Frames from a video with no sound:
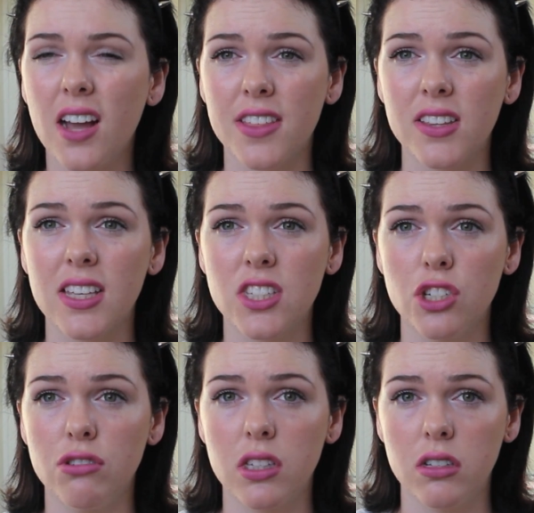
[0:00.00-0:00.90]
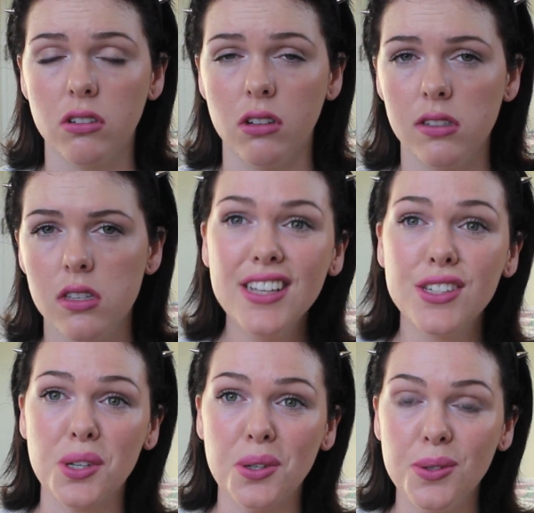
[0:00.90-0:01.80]
I think that's in New Zealand dollars.
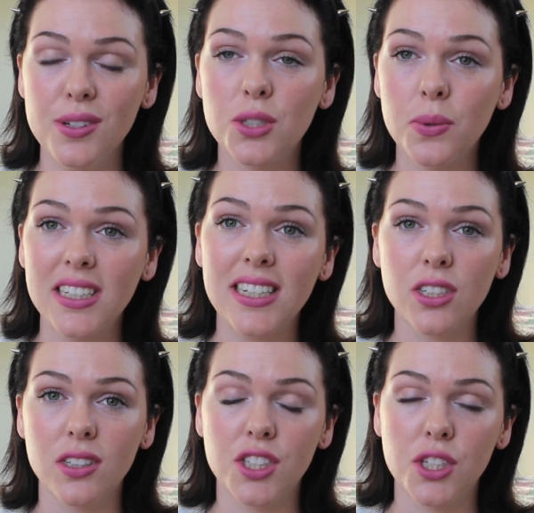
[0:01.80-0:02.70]
So $28